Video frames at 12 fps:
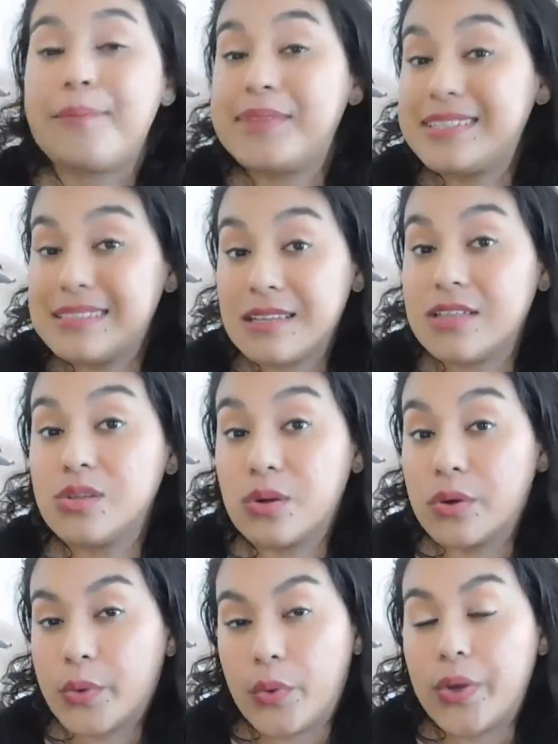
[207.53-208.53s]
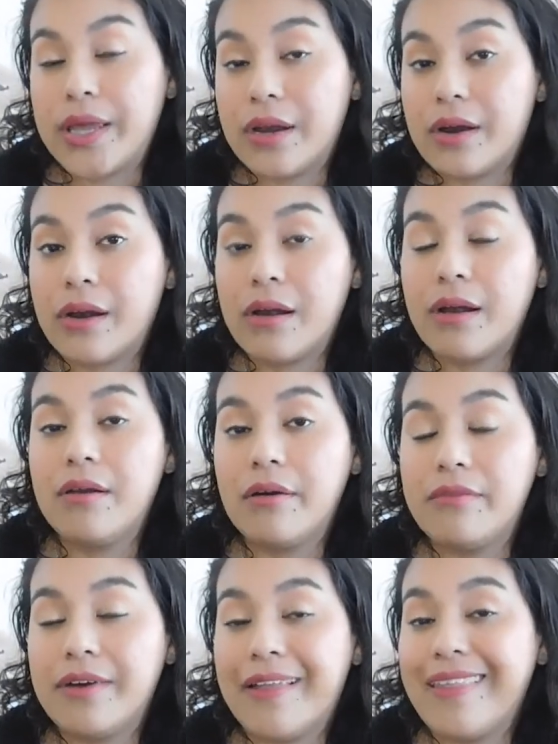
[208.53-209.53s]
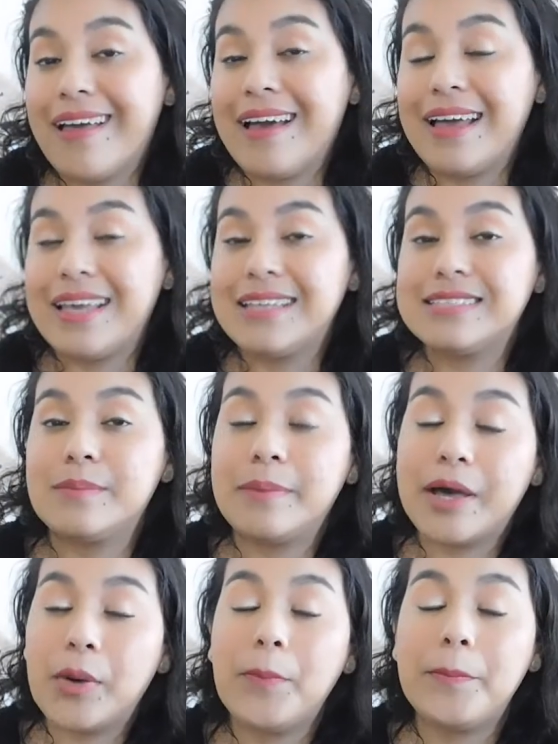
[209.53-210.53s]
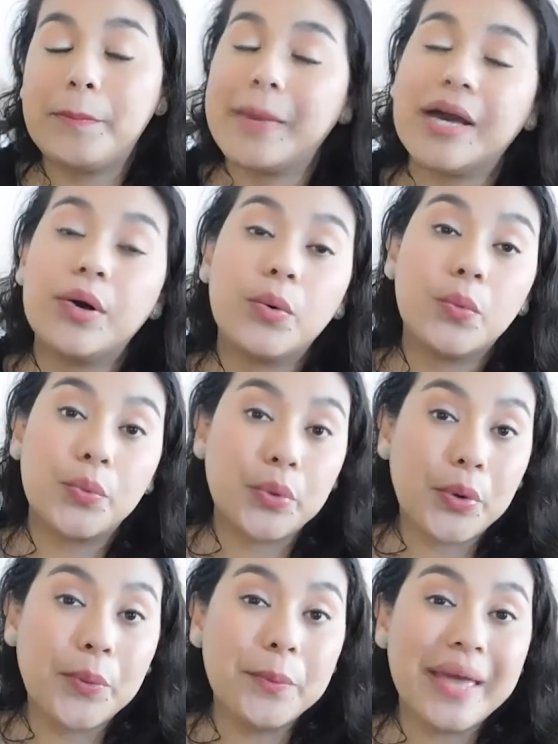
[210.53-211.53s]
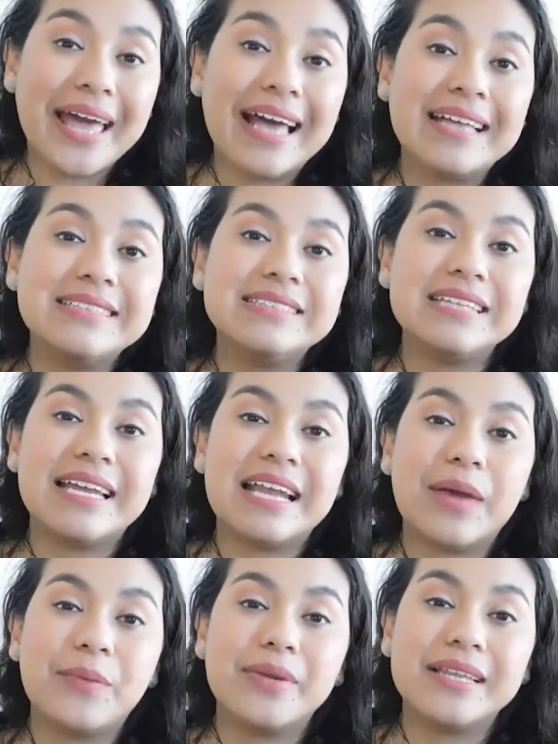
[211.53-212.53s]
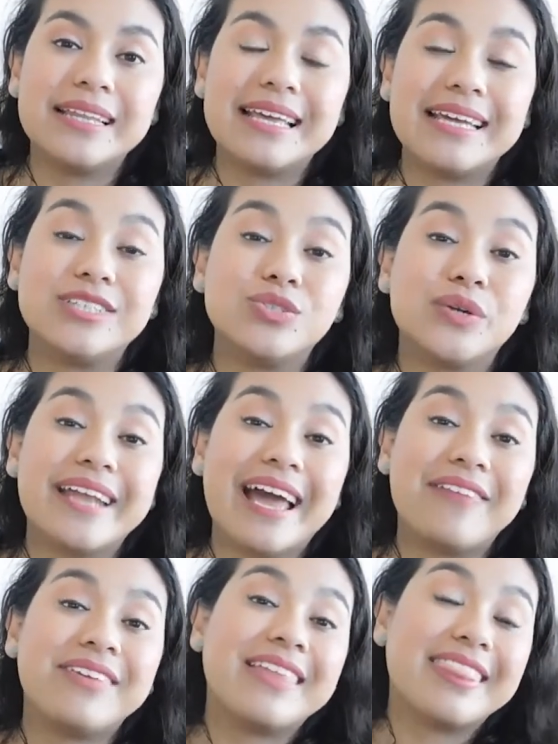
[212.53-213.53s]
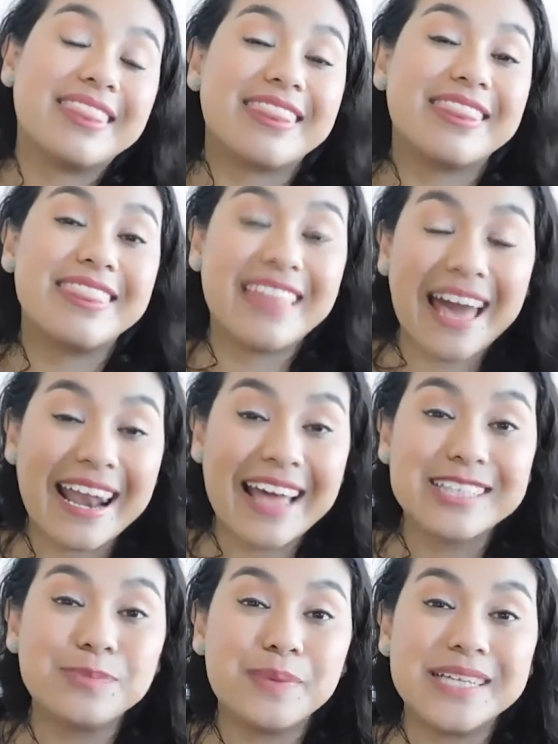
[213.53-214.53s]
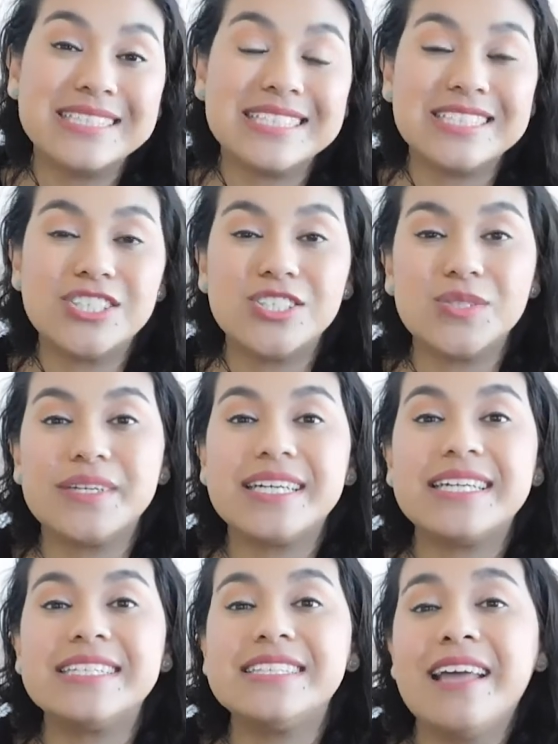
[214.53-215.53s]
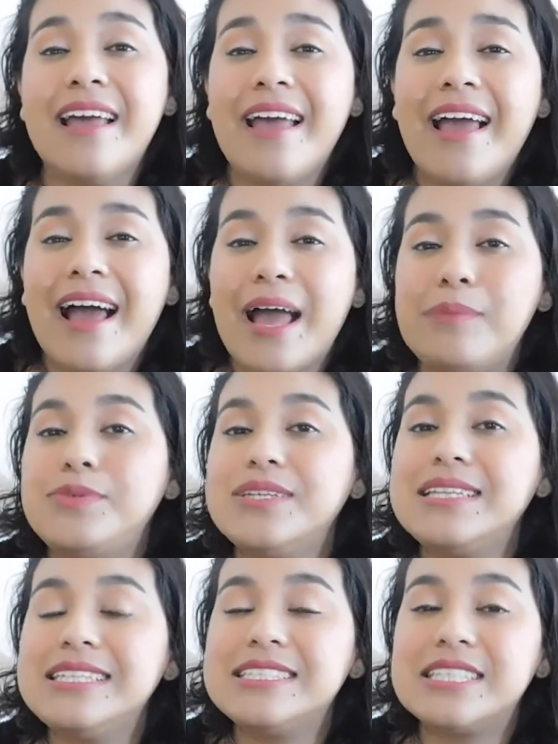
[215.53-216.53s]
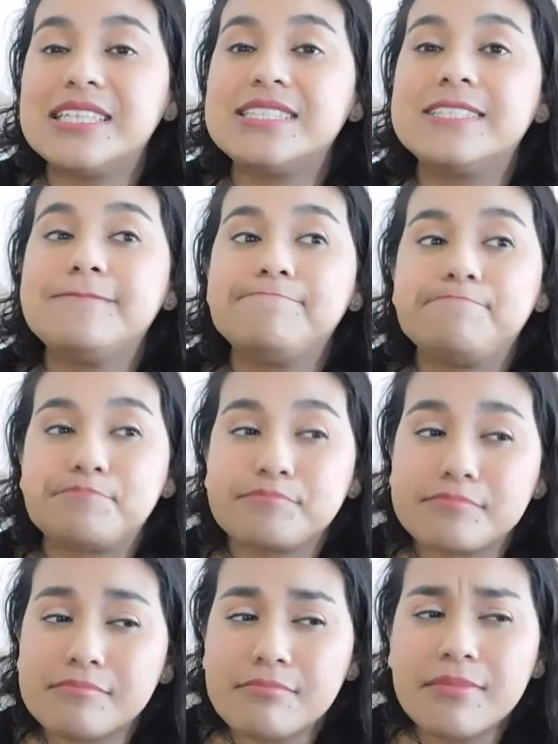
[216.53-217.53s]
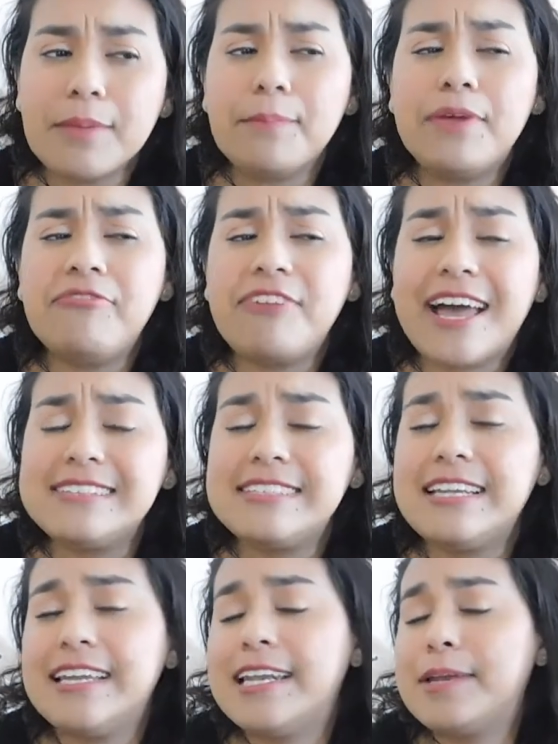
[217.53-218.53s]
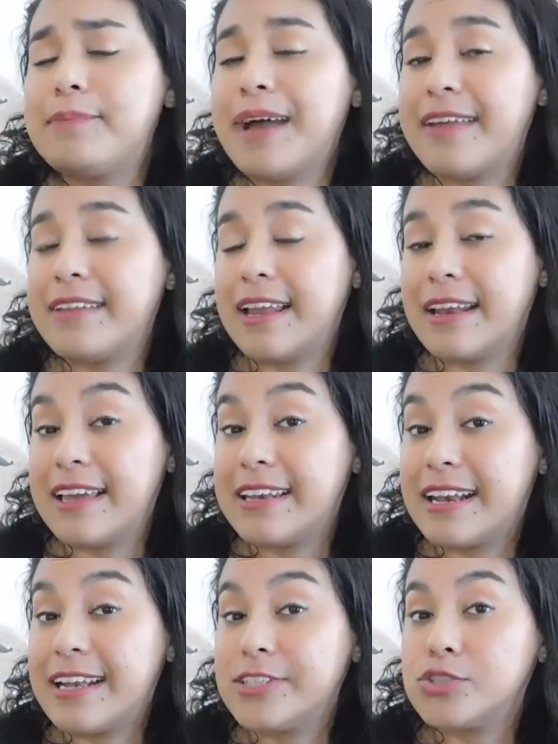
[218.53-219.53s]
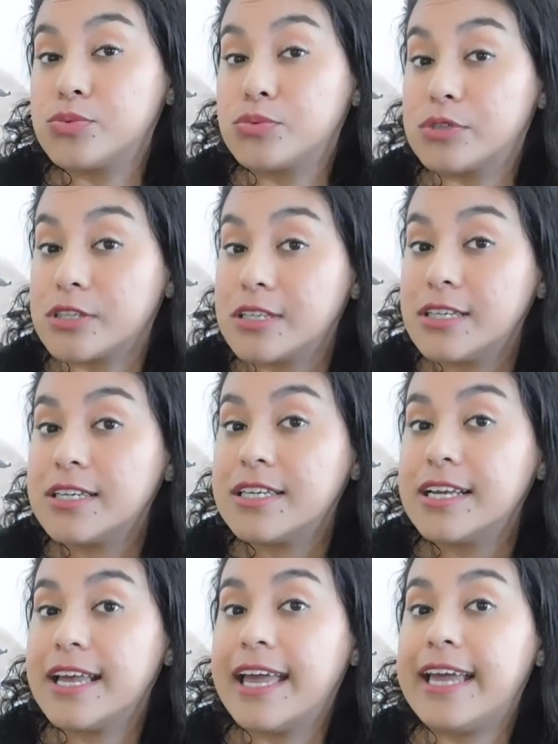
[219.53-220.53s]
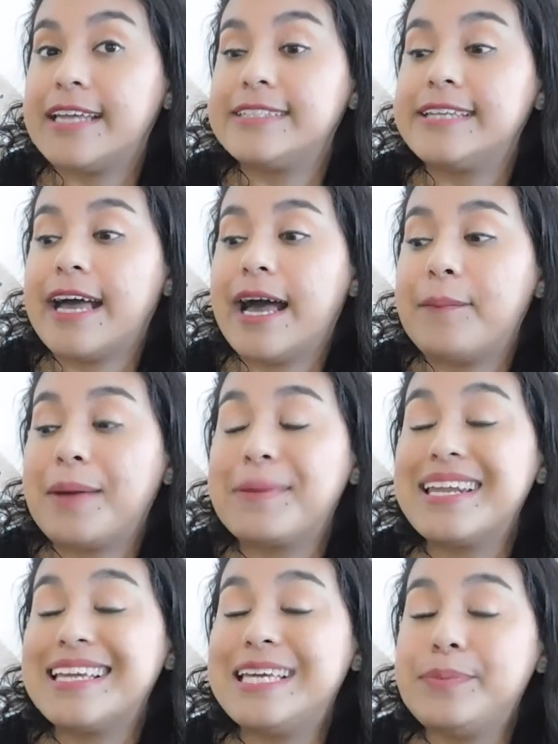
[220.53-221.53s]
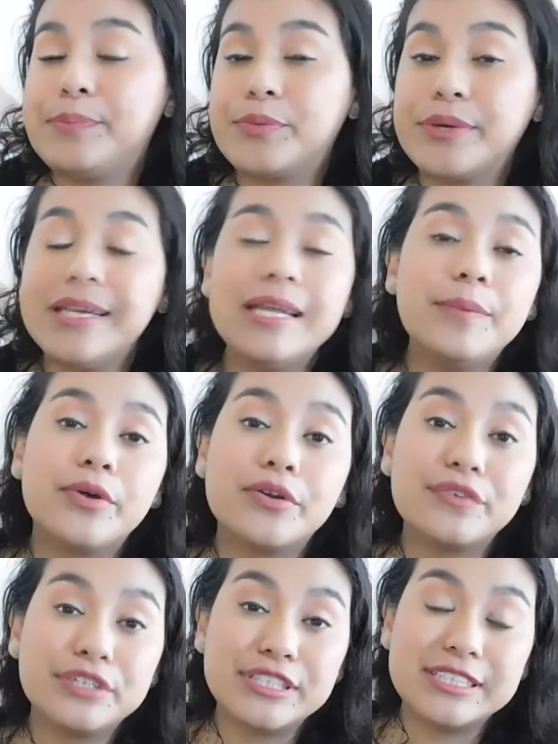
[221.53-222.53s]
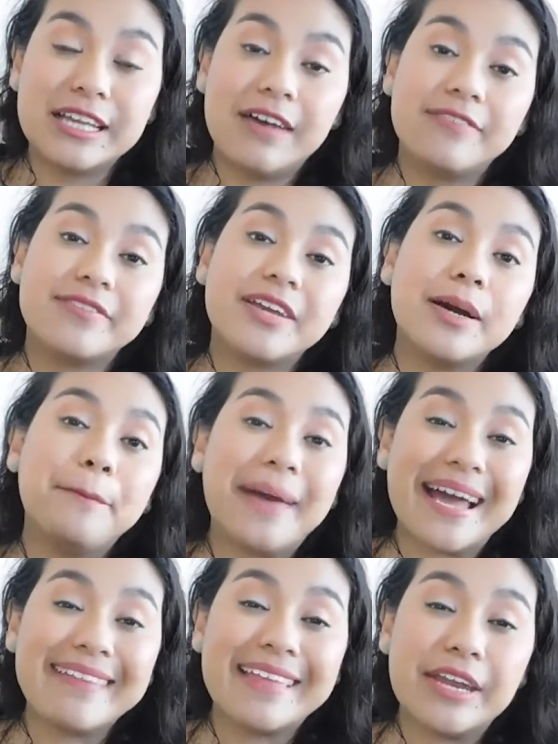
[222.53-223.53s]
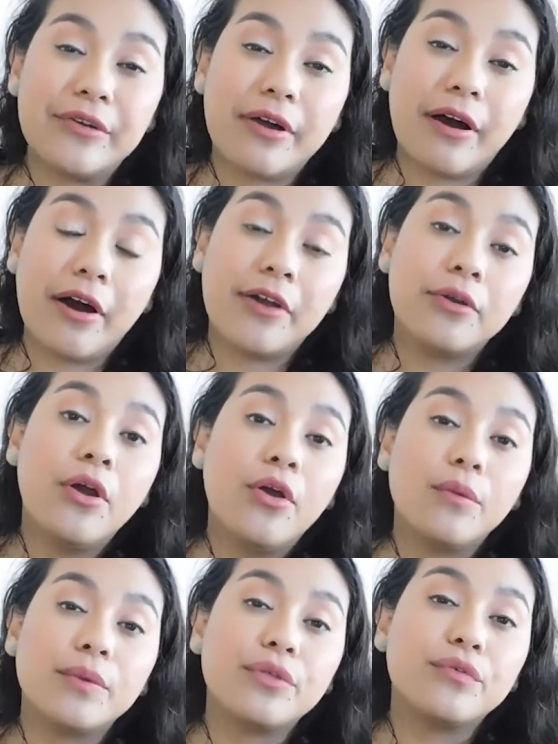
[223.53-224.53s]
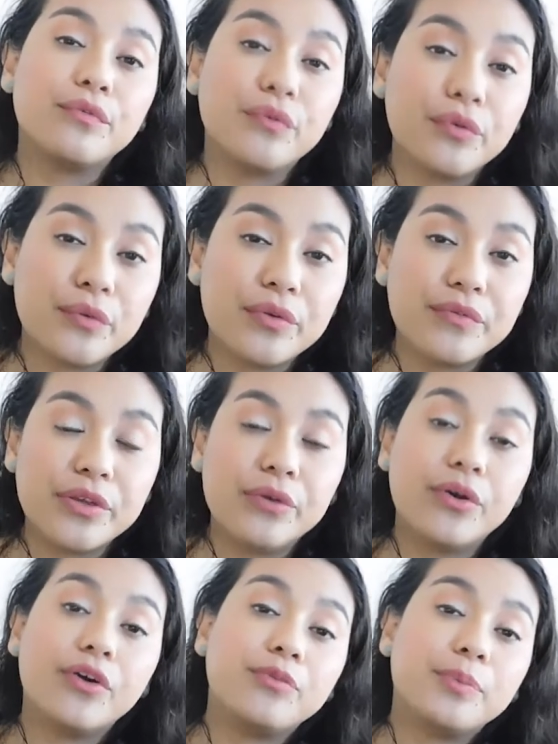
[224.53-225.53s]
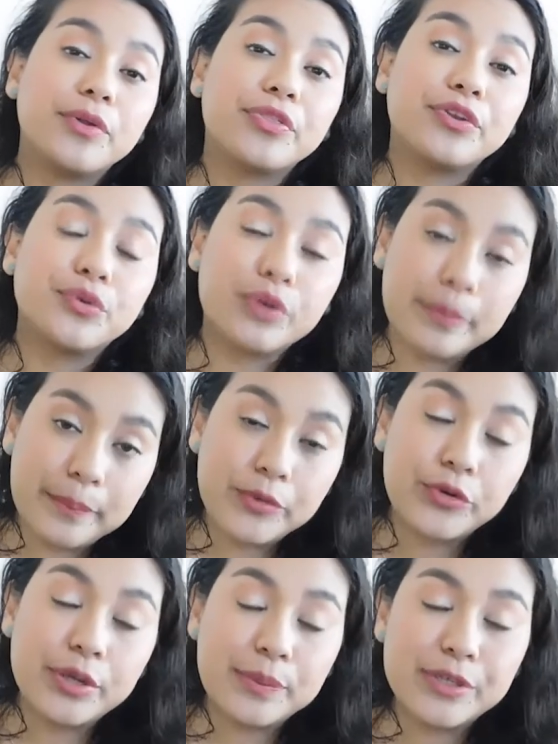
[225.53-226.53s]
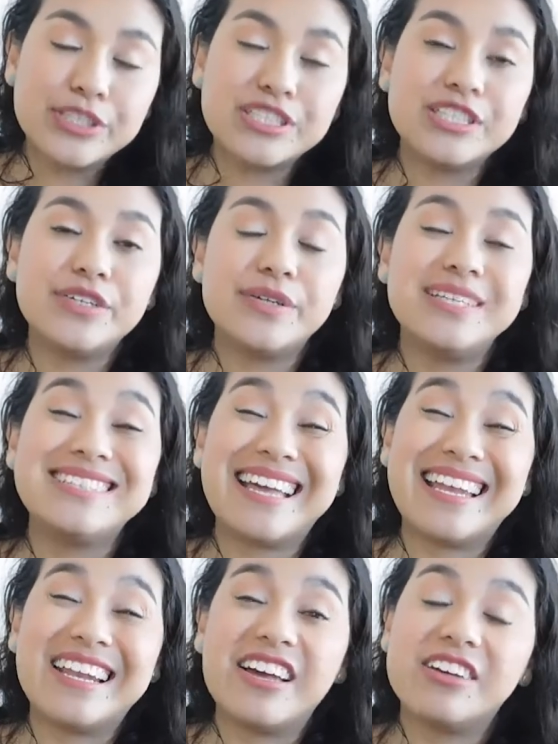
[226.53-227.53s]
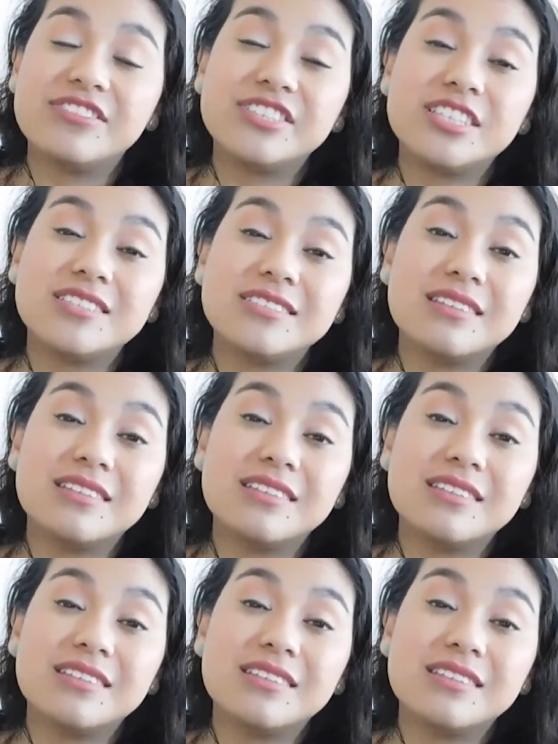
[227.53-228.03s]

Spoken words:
This is also a queer novella. It's a male romance, and I really enjoyed having that aspect into it. I'm really just been fascinated by Adriana Herrera's work, and I'm going to keep reading more of her stuff, come back later on with a full review of both the Dreamer series and of just